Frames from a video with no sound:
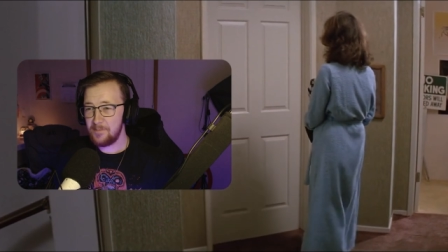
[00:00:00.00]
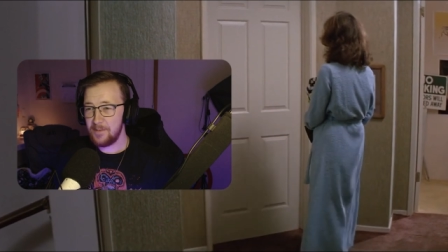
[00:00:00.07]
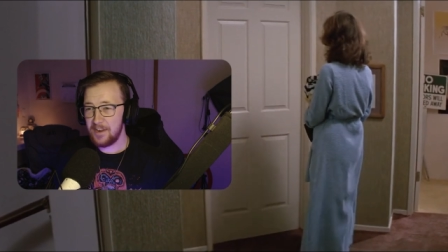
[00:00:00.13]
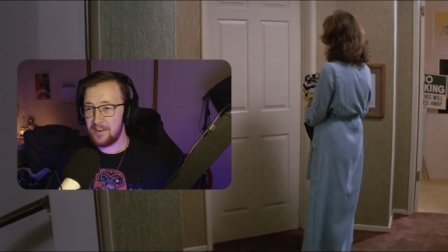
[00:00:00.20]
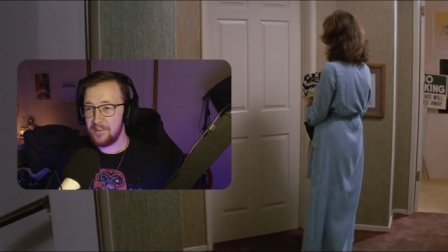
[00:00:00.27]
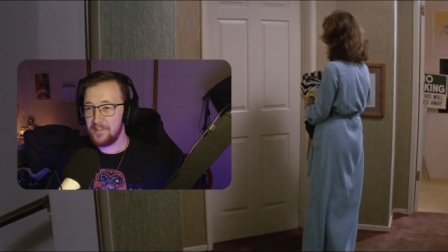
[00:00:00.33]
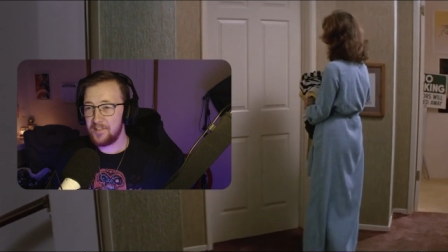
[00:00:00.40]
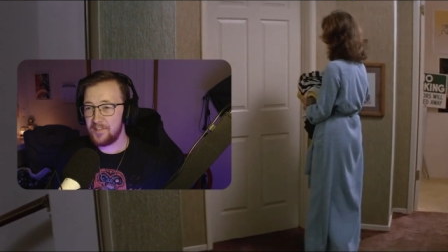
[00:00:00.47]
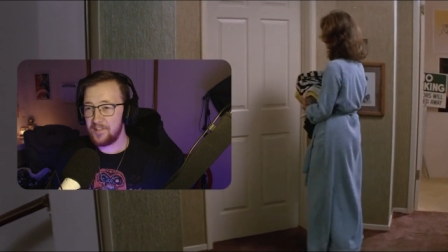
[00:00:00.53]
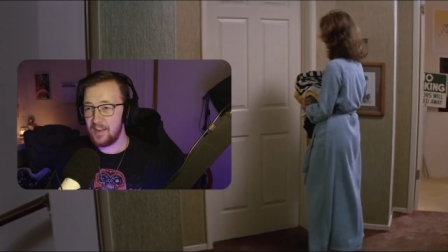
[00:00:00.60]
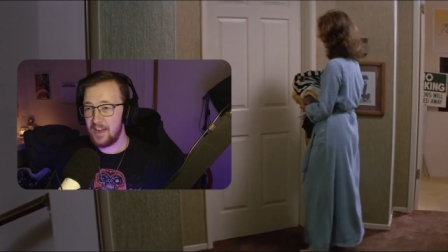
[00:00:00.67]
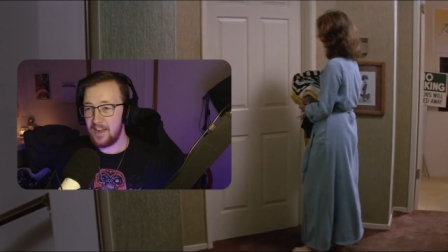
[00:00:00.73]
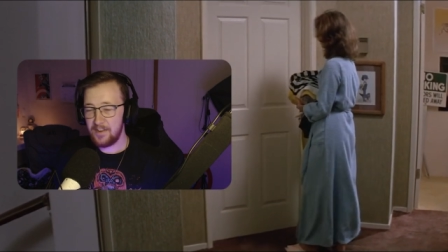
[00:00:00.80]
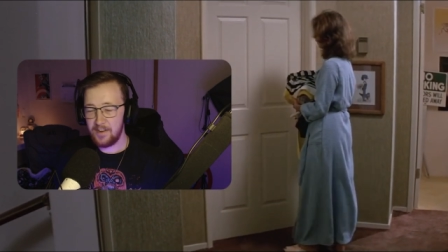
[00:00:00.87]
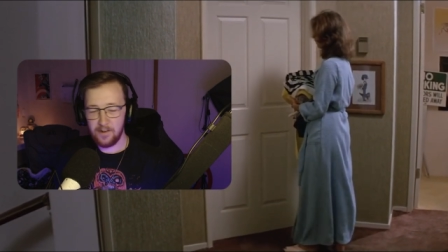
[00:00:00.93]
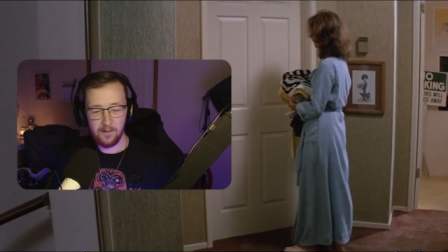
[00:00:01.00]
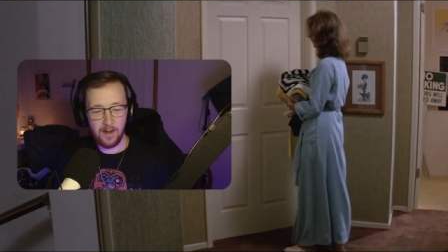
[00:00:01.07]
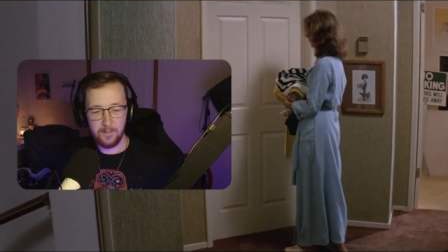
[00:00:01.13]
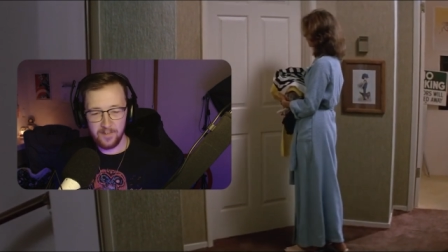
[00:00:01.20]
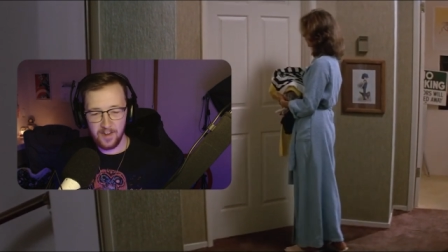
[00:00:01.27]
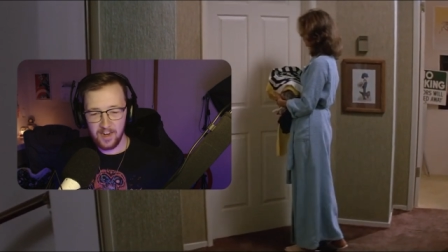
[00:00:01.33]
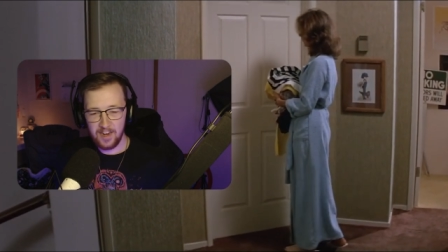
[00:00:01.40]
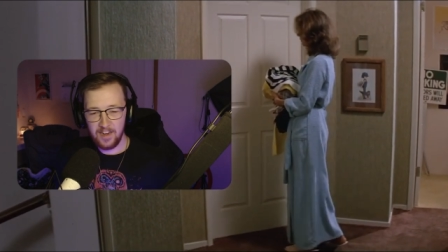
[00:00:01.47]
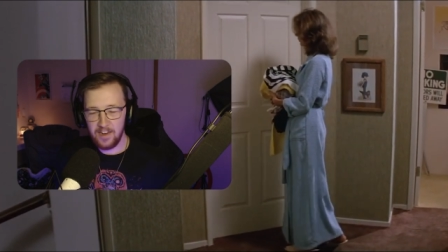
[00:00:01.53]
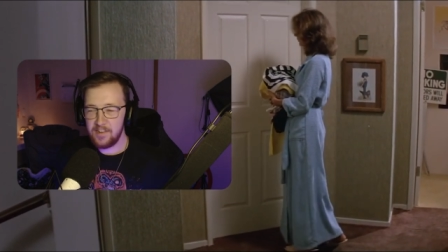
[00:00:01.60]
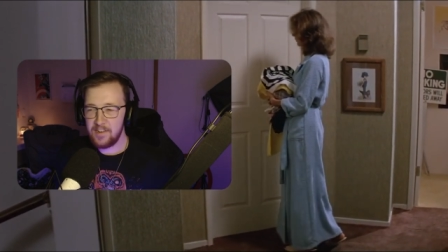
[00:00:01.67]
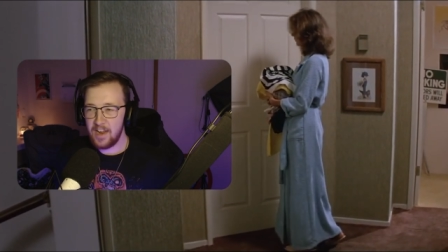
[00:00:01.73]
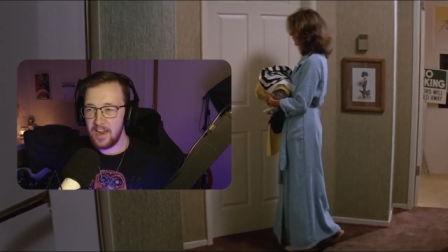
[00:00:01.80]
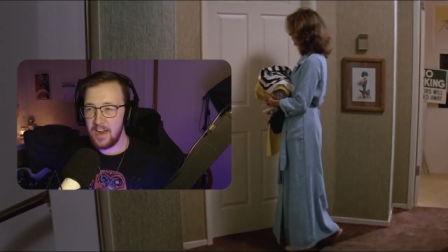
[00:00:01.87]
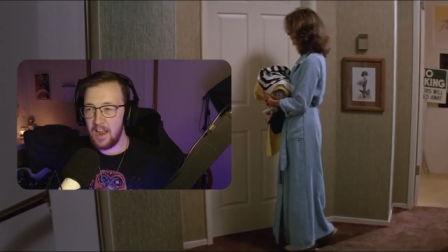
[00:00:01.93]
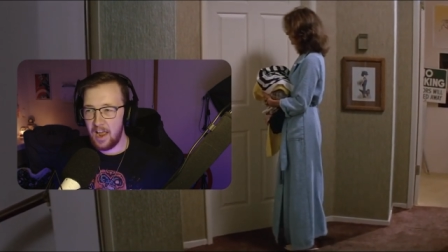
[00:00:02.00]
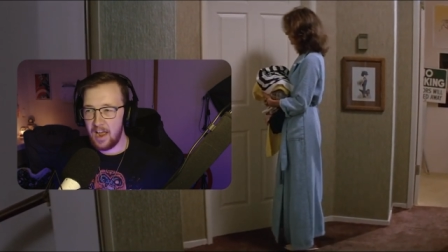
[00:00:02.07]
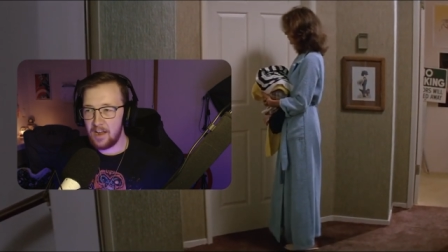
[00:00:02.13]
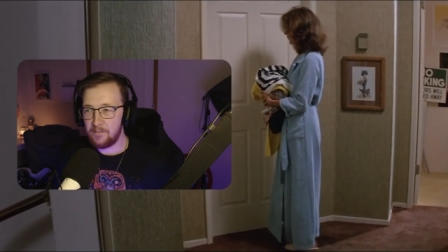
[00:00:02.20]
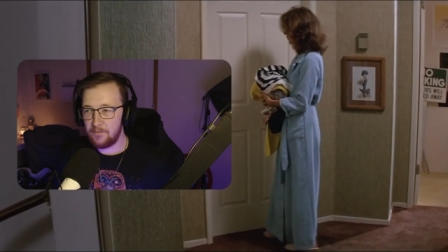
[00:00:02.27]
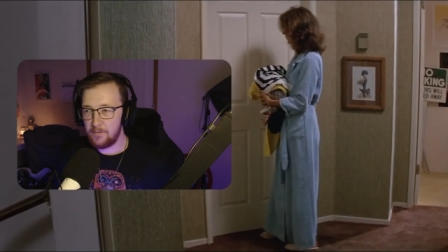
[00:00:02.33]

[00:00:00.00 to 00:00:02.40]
Because, uh, no, I'm taking a day out for